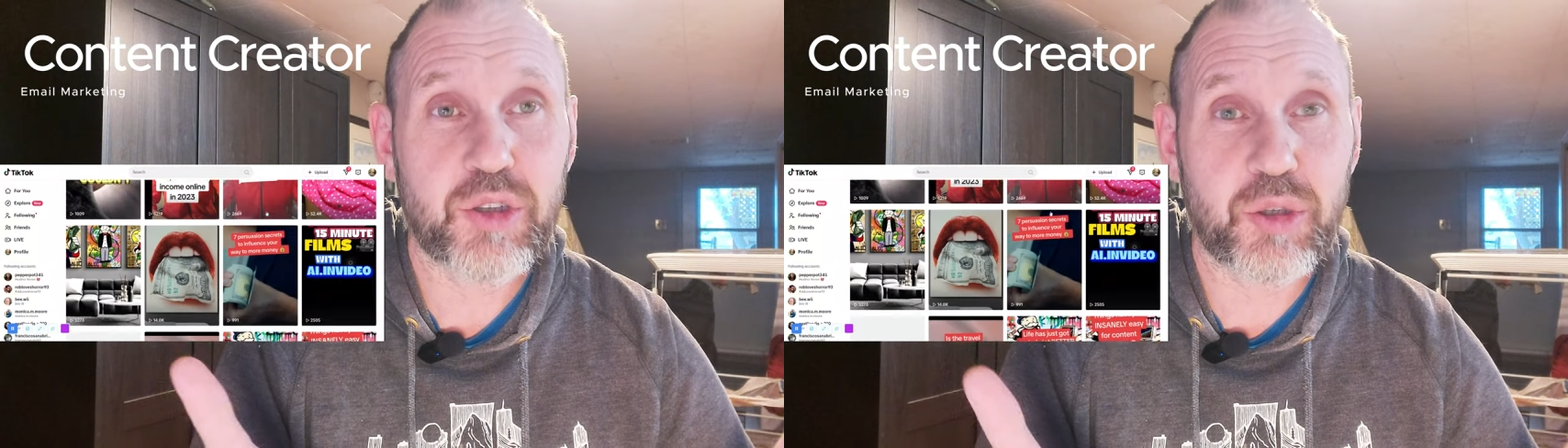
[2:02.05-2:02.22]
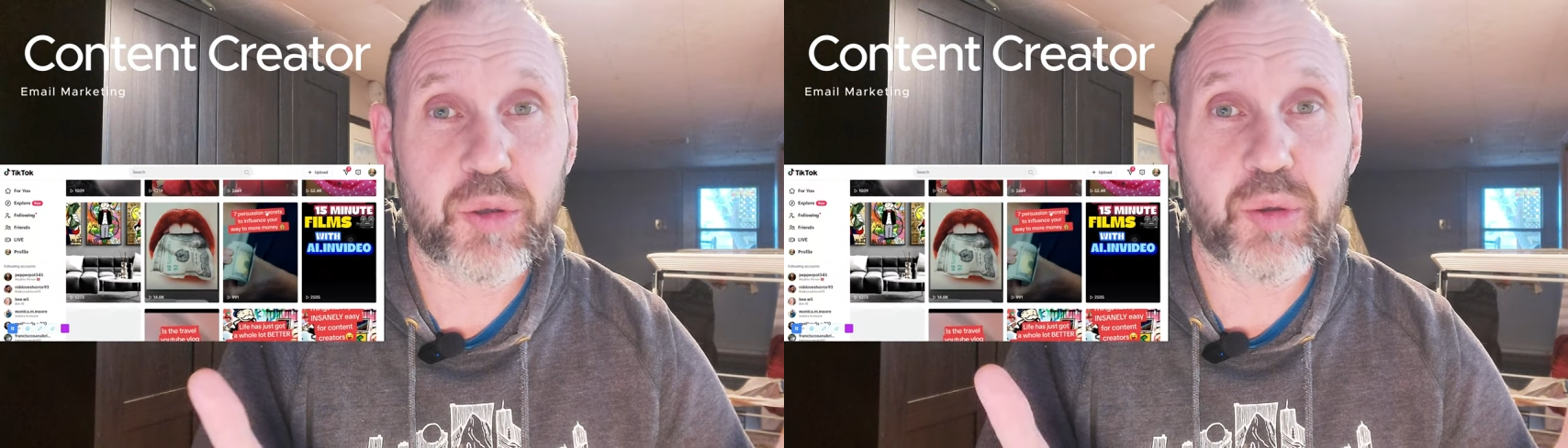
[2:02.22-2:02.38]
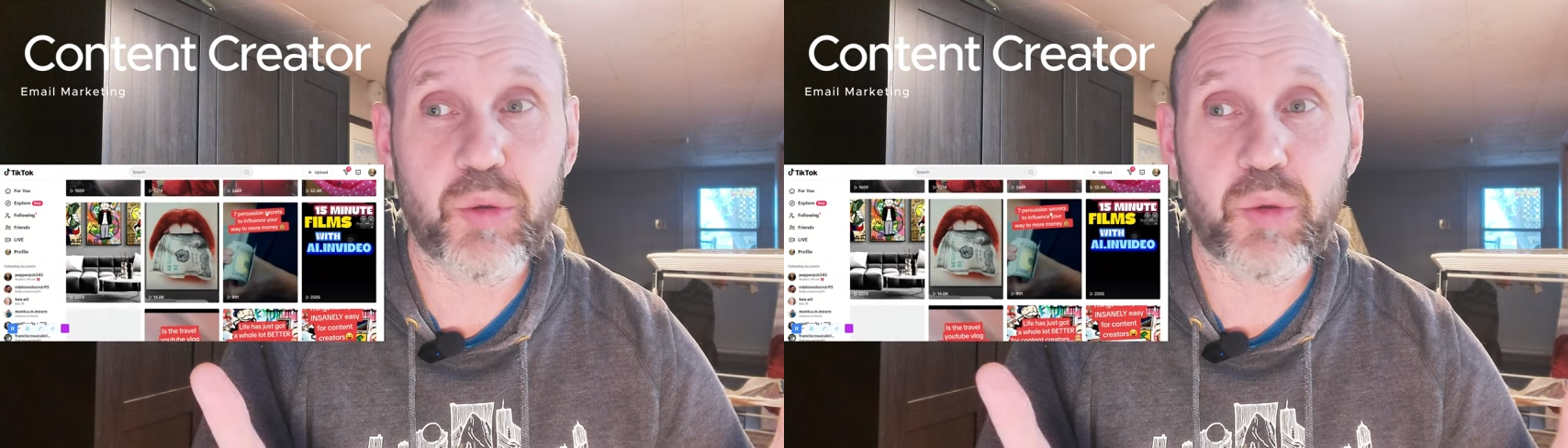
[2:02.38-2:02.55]

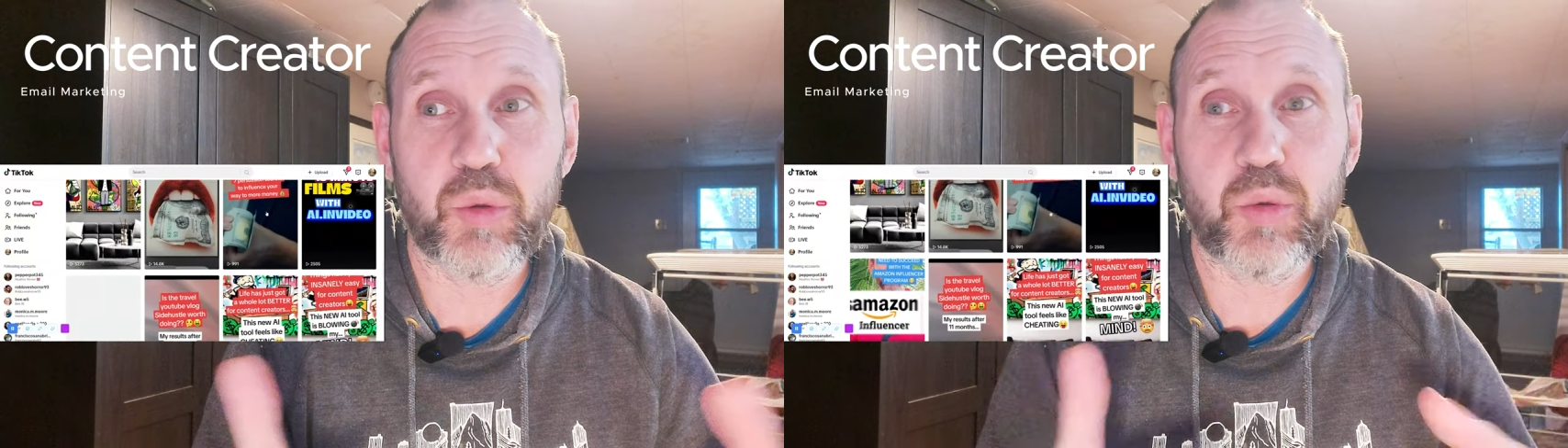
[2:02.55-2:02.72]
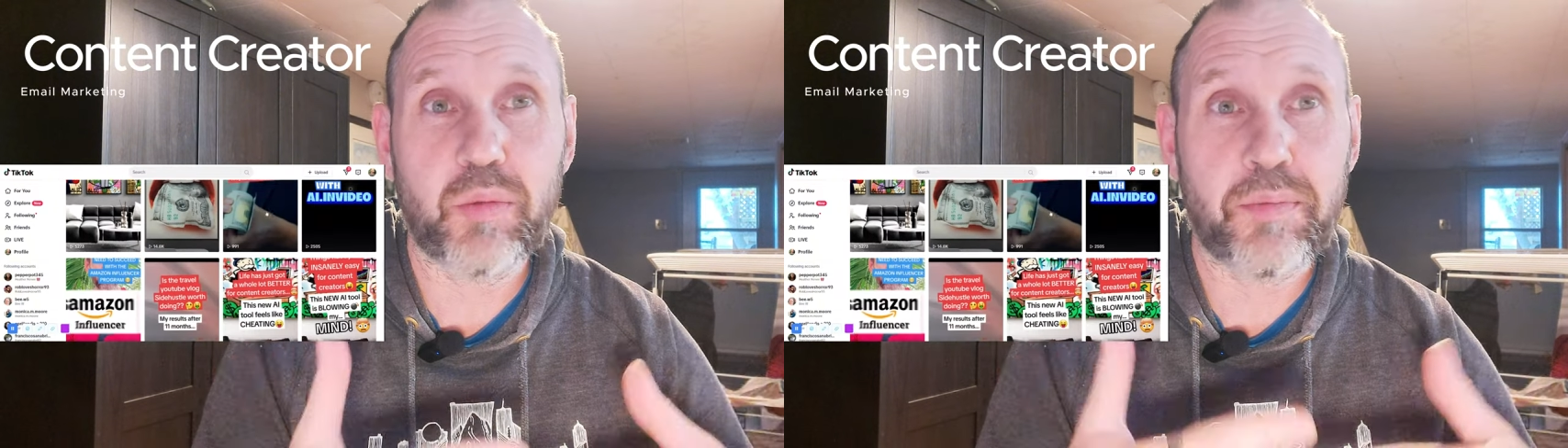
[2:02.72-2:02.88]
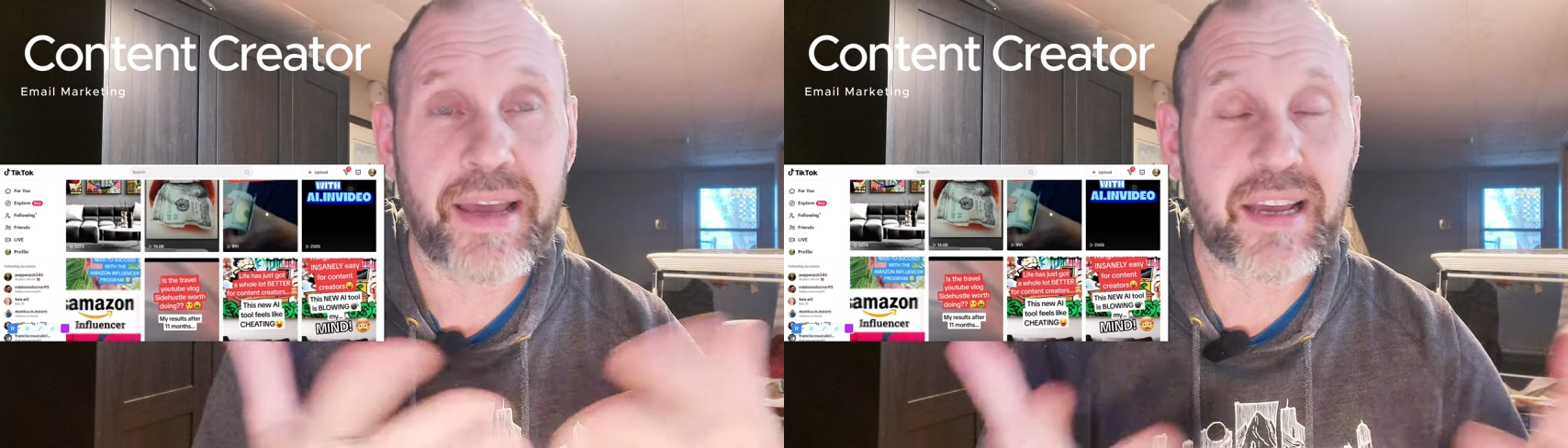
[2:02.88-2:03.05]

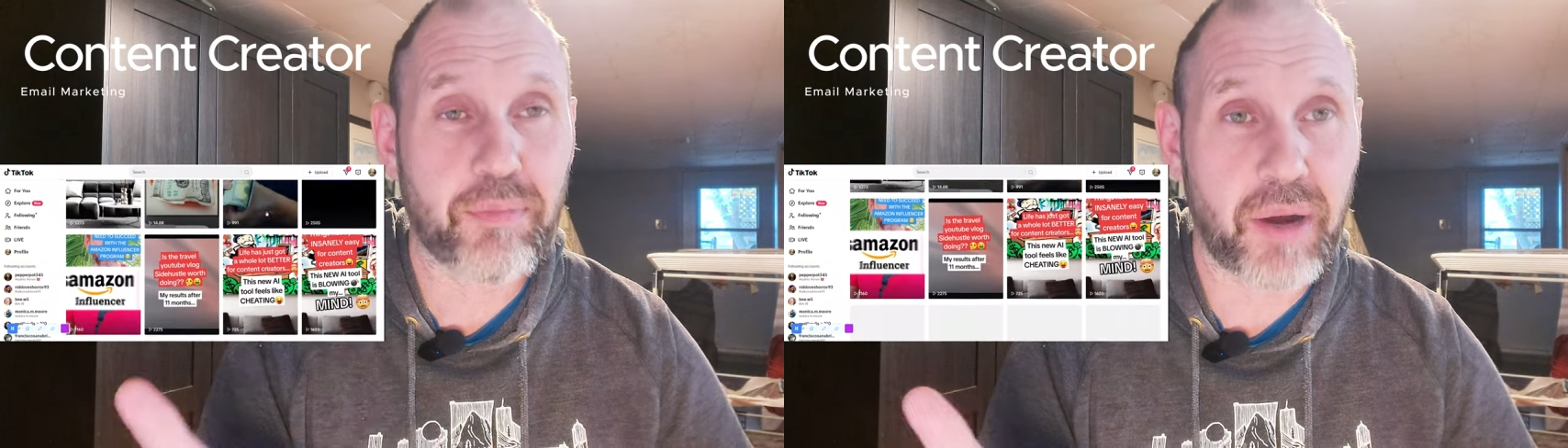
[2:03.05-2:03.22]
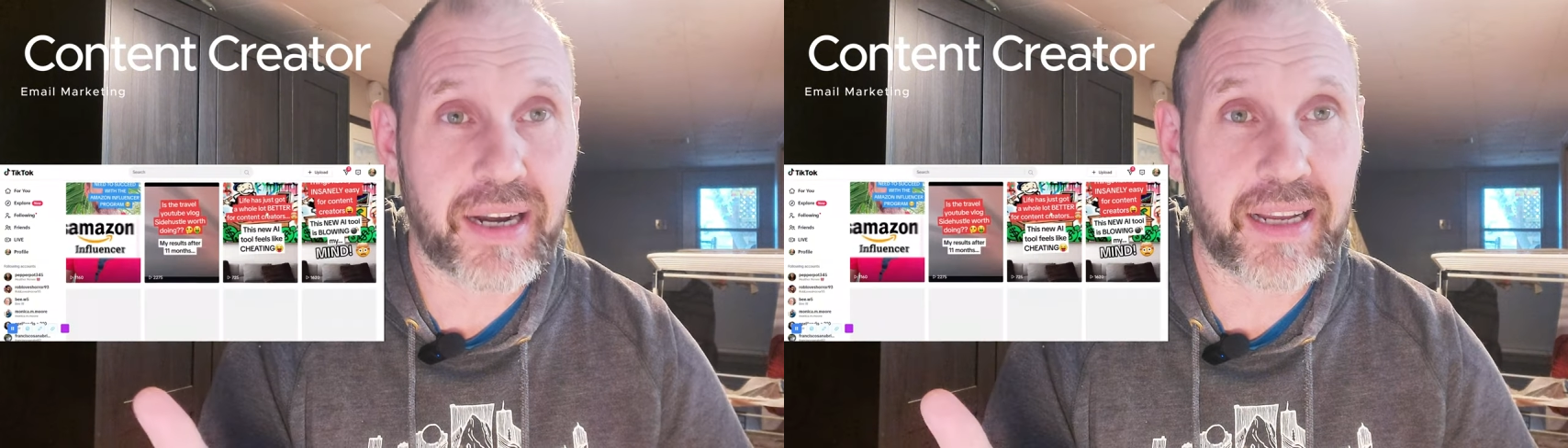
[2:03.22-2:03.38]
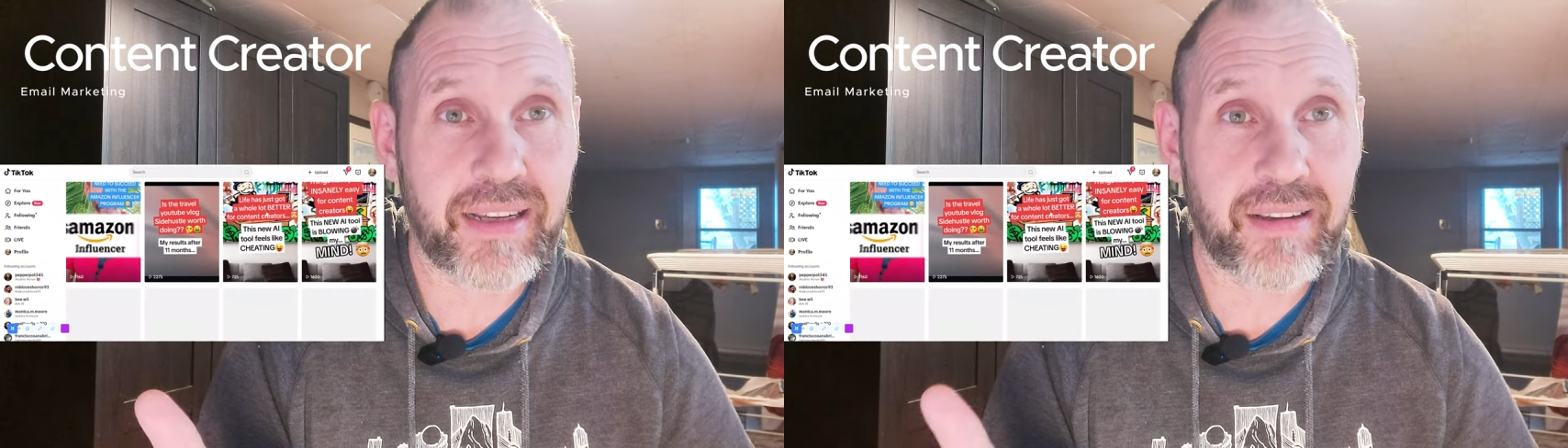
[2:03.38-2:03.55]
to make
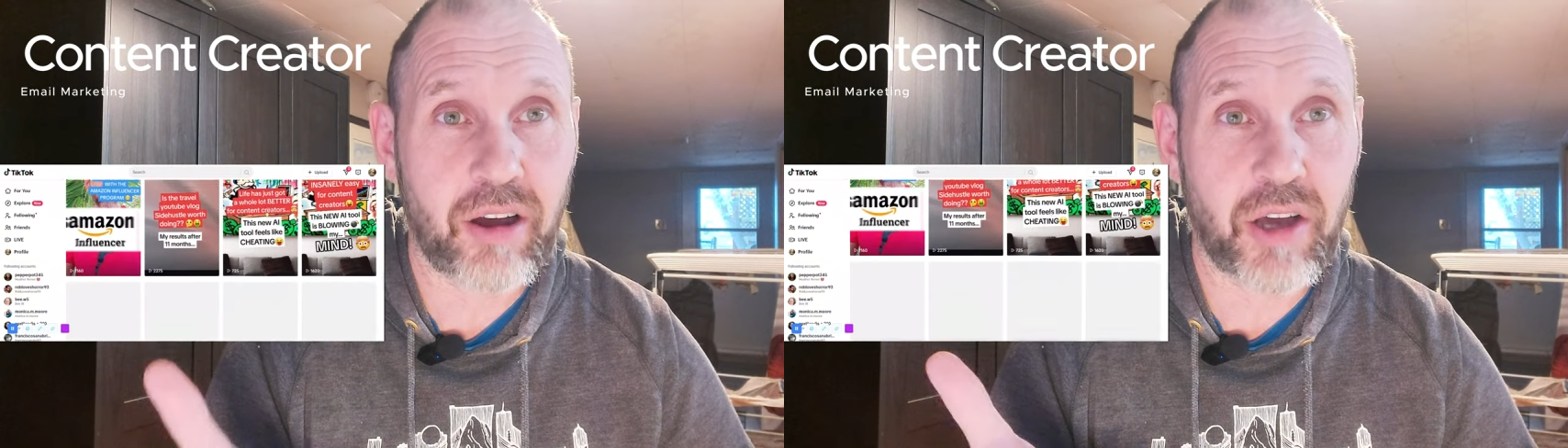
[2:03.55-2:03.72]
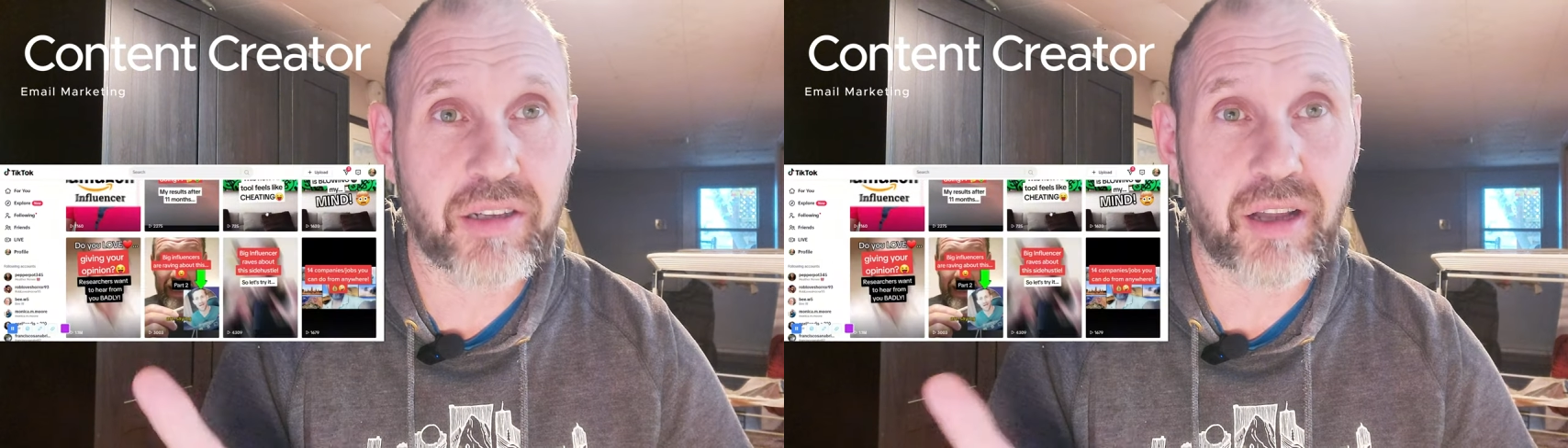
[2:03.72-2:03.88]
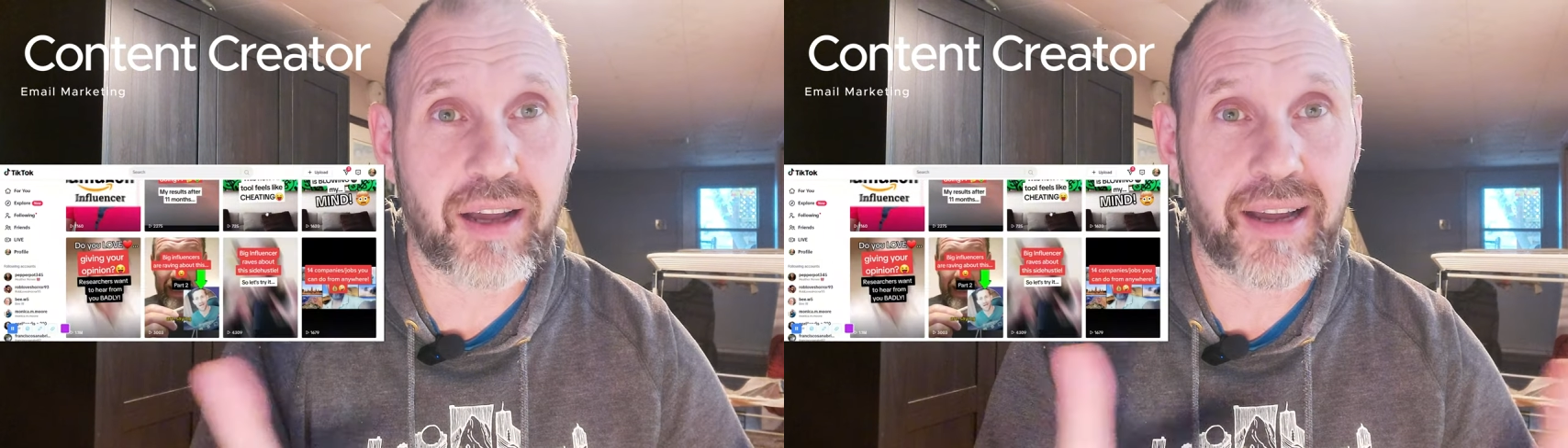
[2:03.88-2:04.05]
money
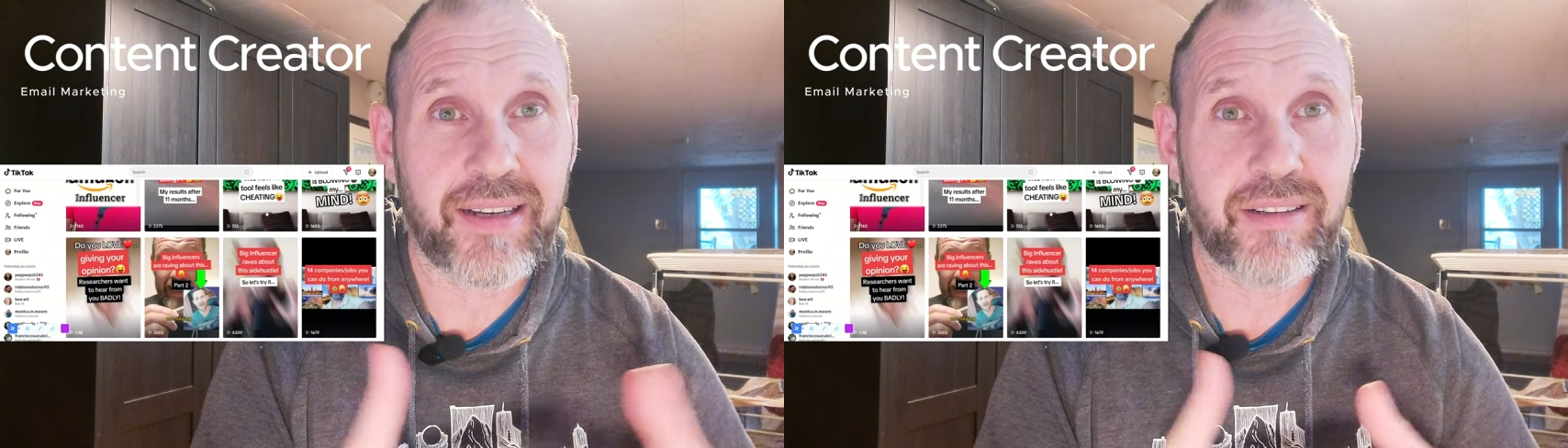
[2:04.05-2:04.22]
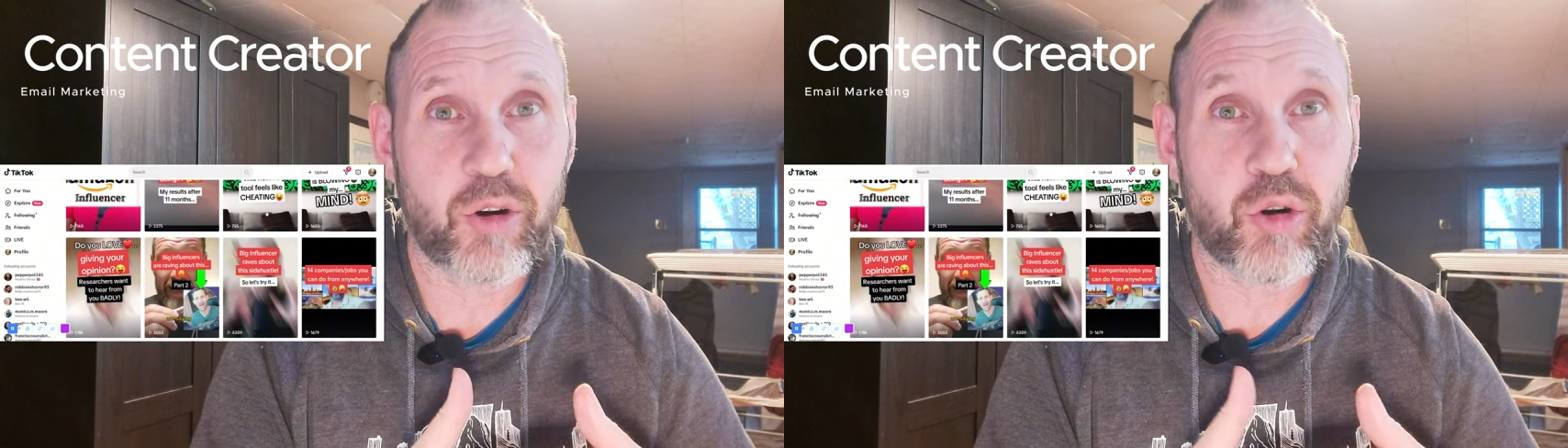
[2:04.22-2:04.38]
online,